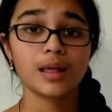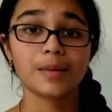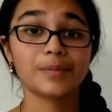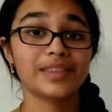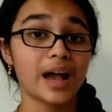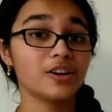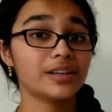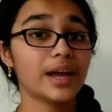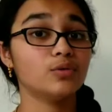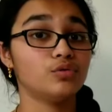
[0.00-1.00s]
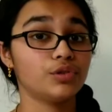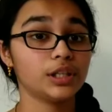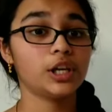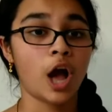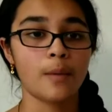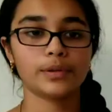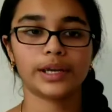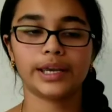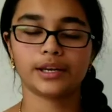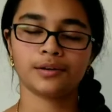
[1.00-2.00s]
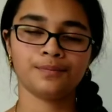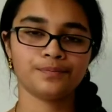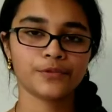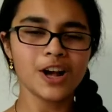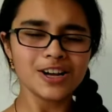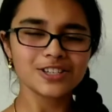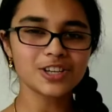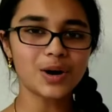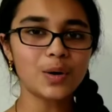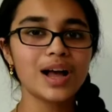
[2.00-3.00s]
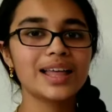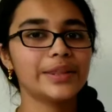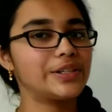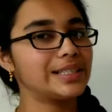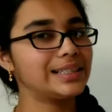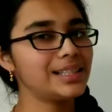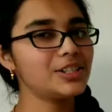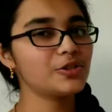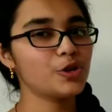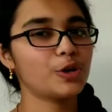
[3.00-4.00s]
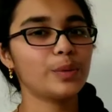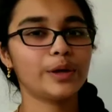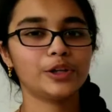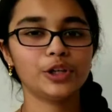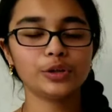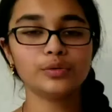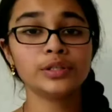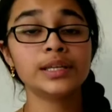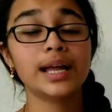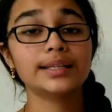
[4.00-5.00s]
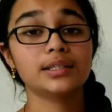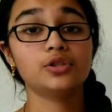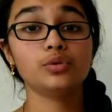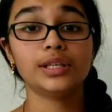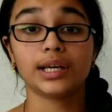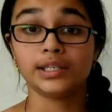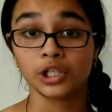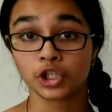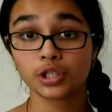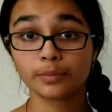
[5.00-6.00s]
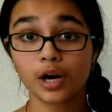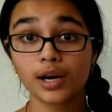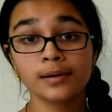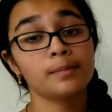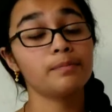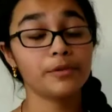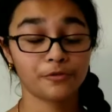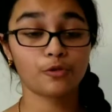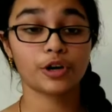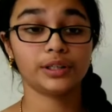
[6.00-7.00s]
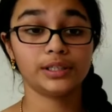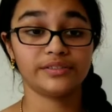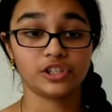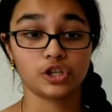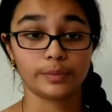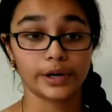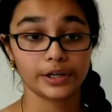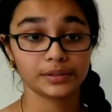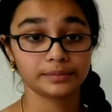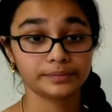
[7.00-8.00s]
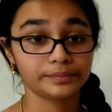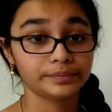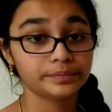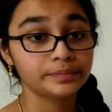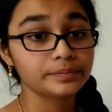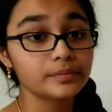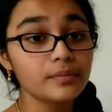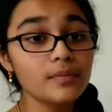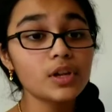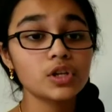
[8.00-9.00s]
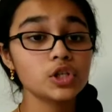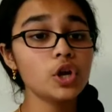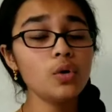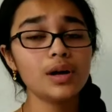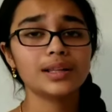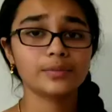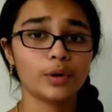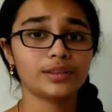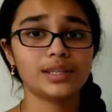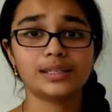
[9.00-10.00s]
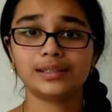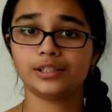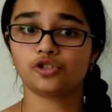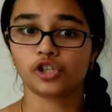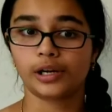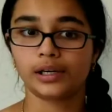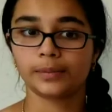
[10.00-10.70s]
but that could get really complicated. So there's a little trick we could use to do the addition part before the division part. So what is the trick?